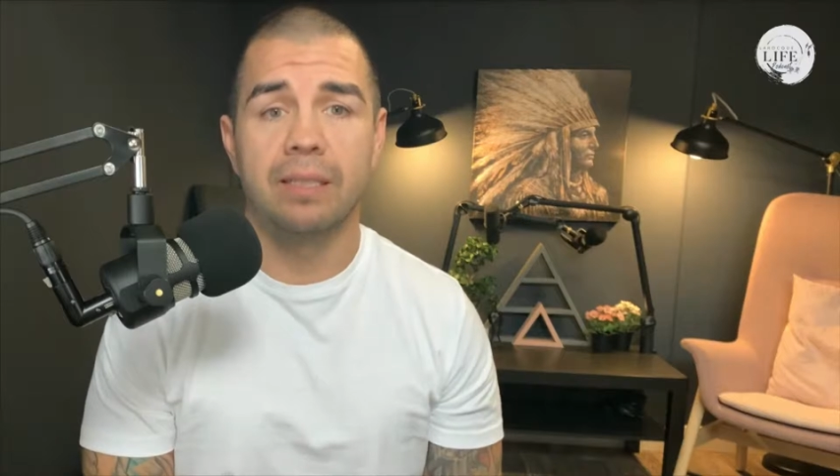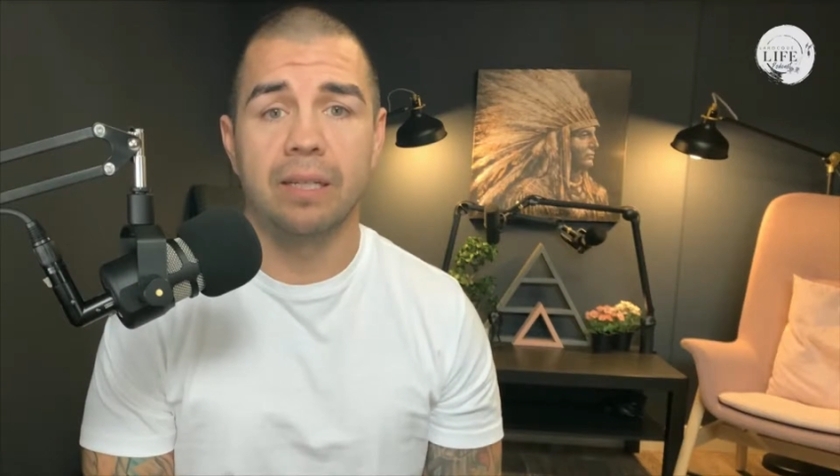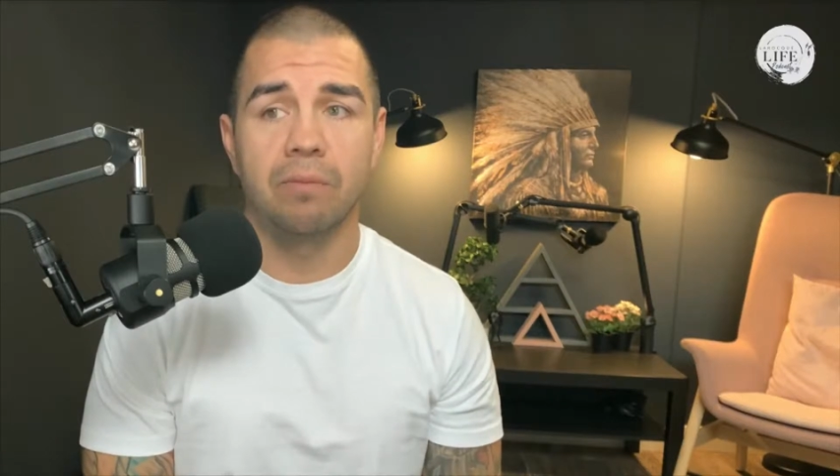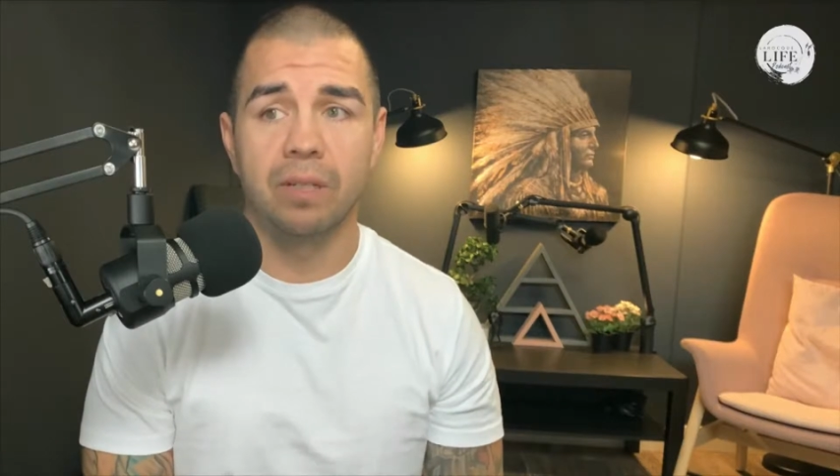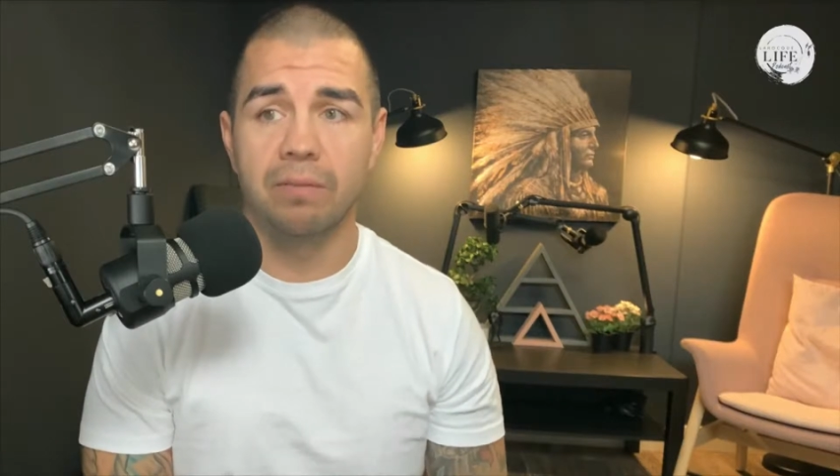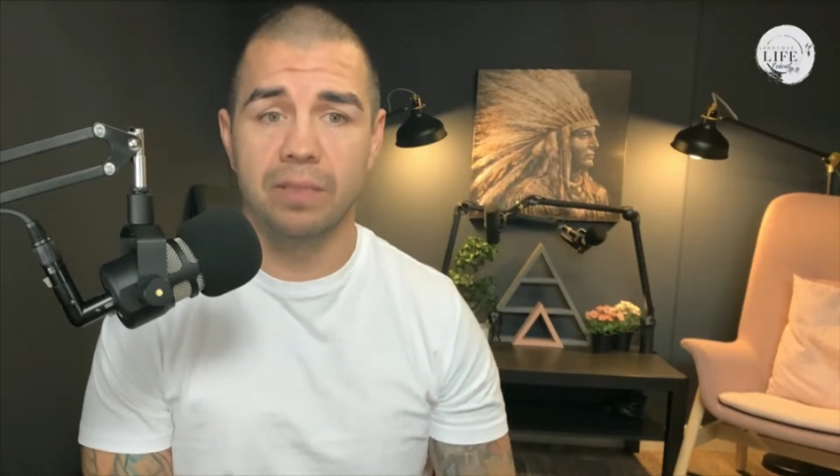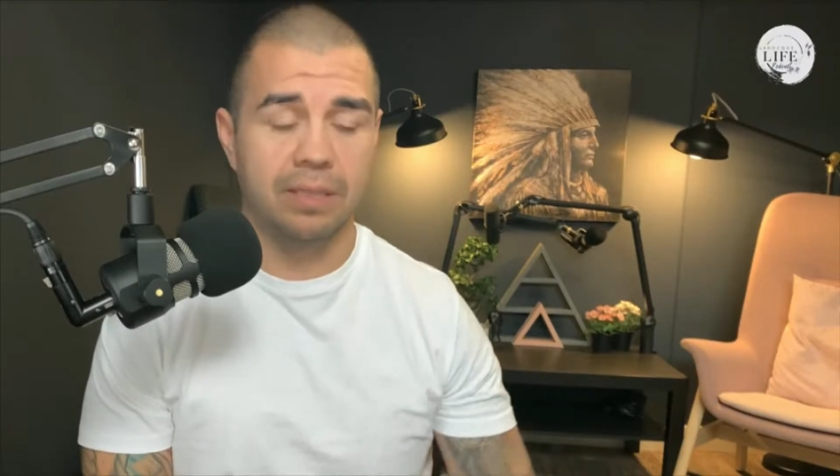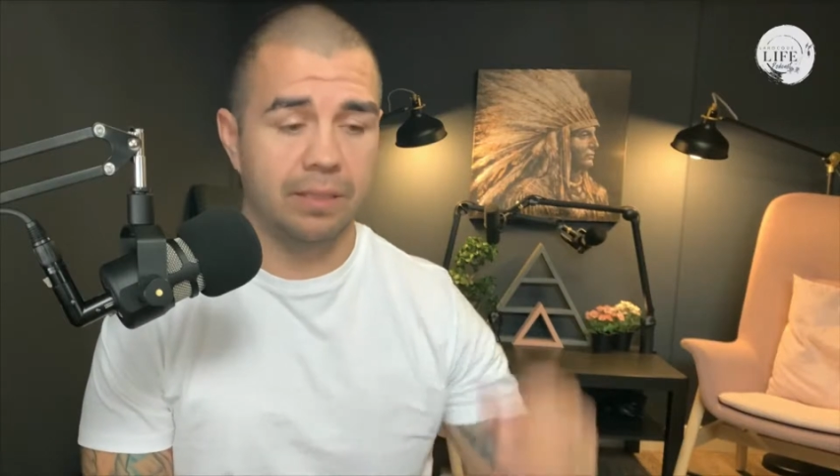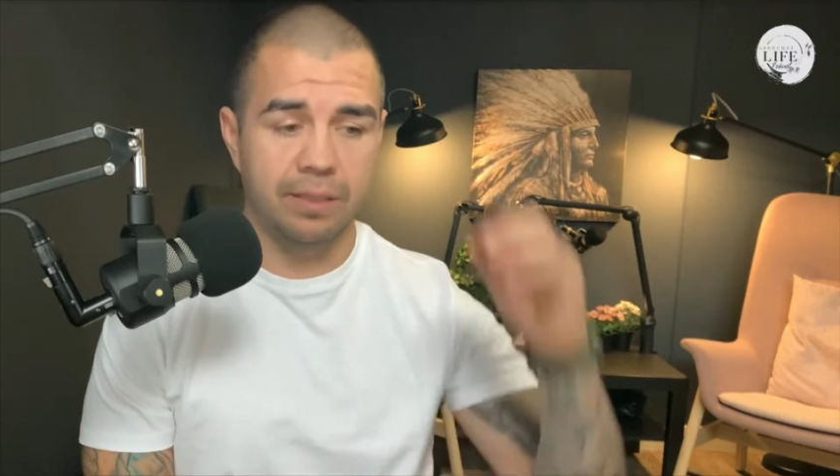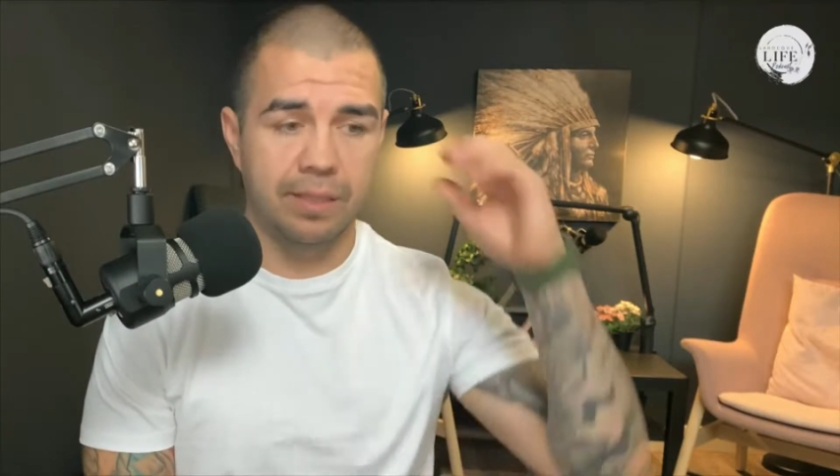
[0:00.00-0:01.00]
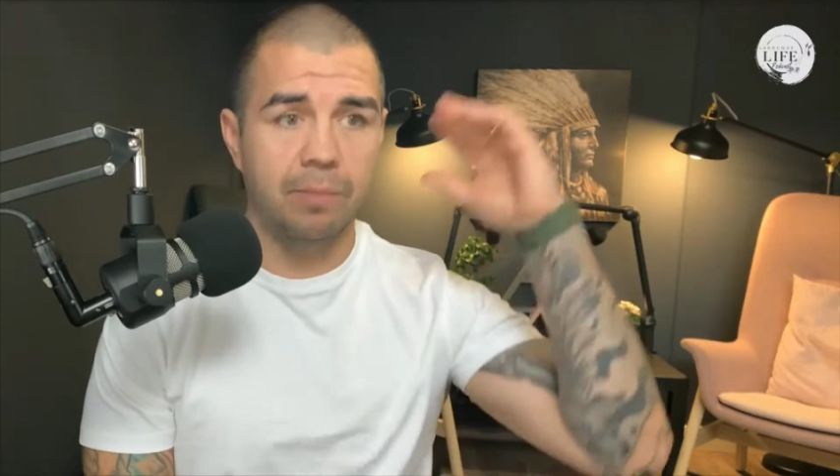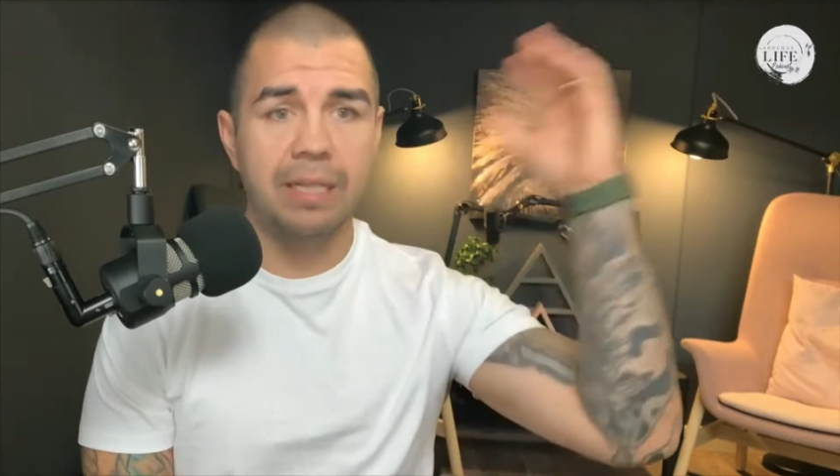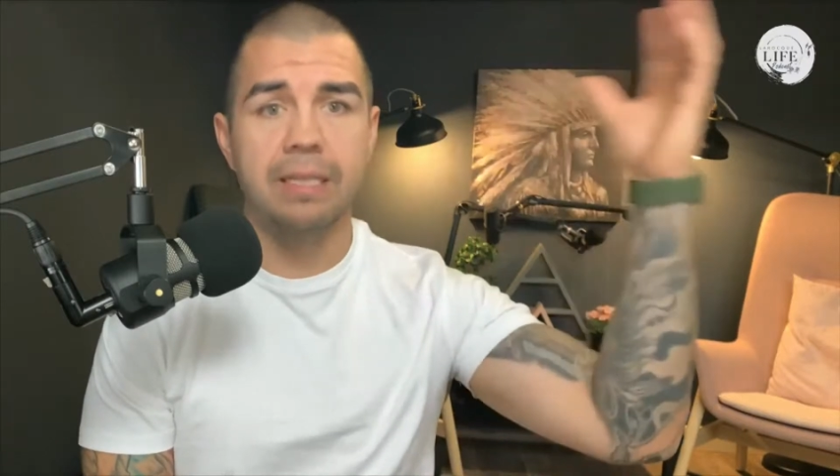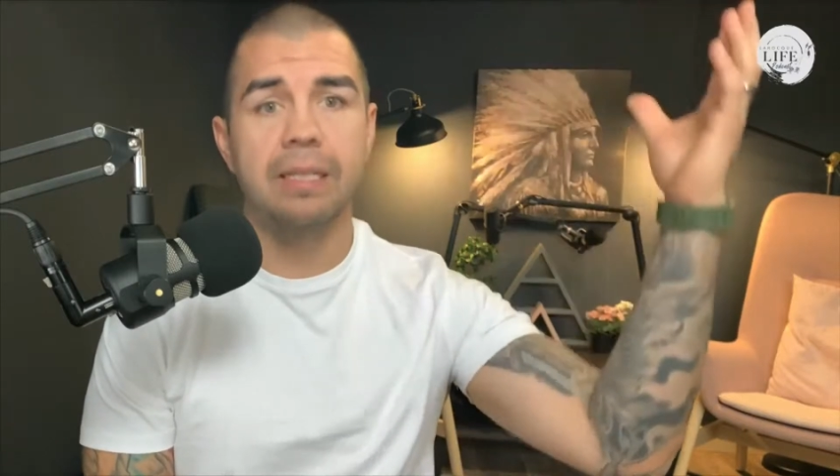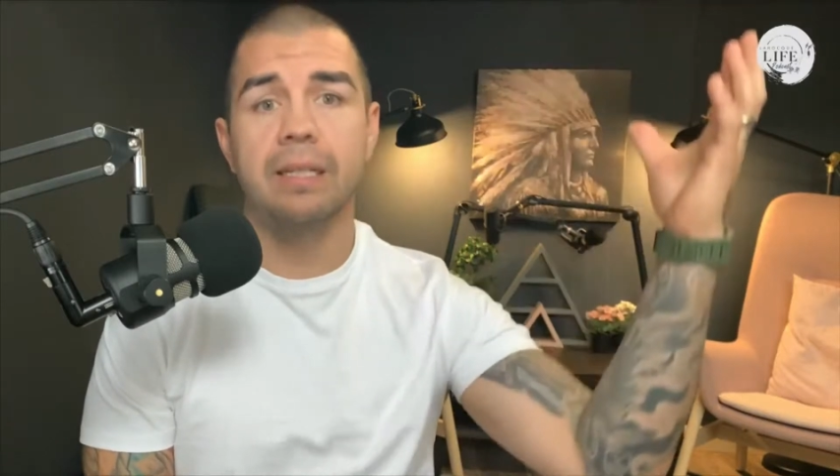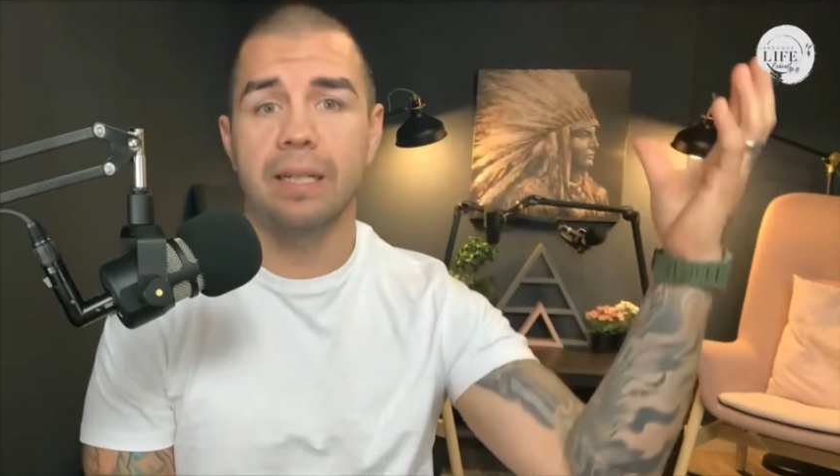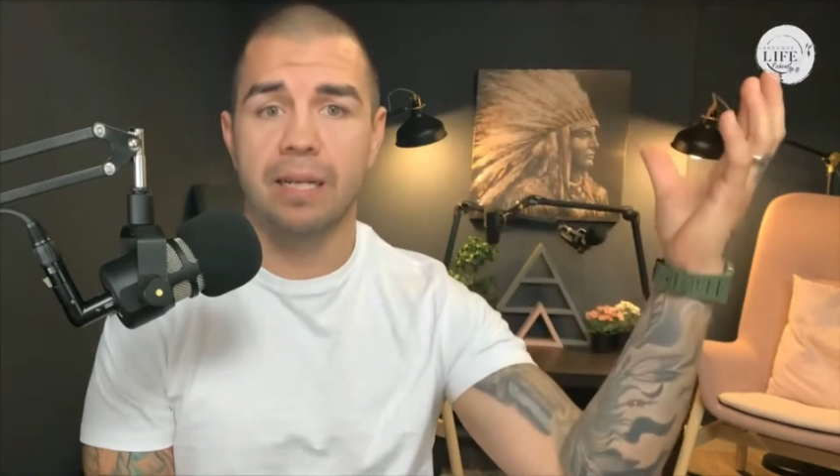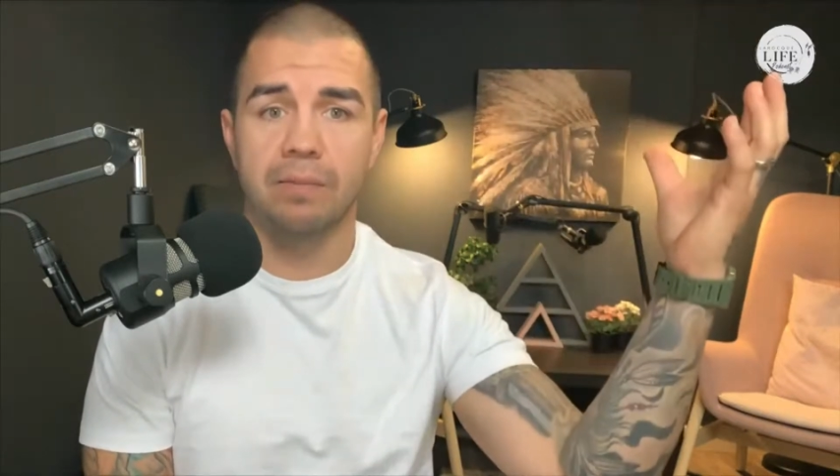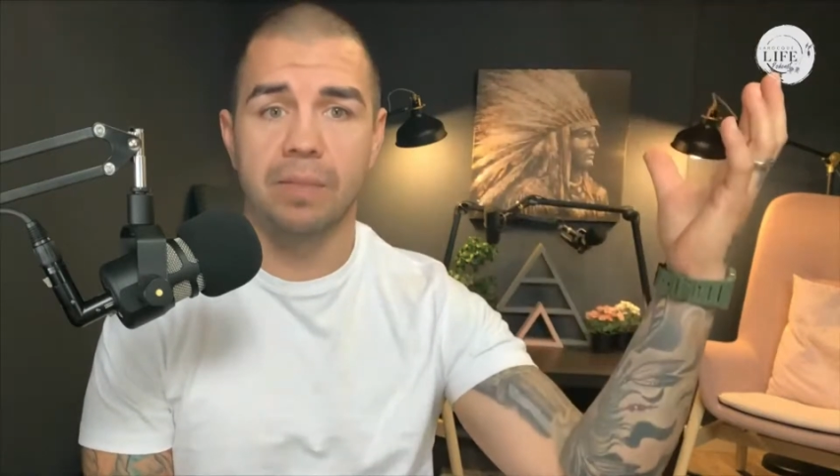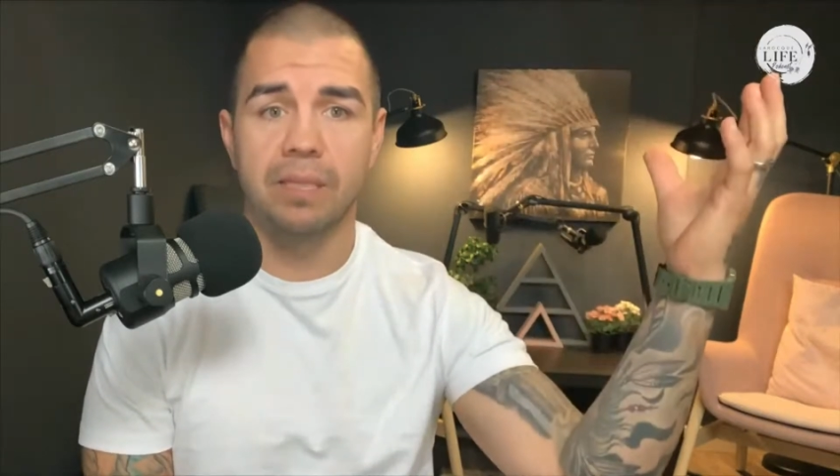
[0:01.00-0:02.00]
get rid of this some idea I had of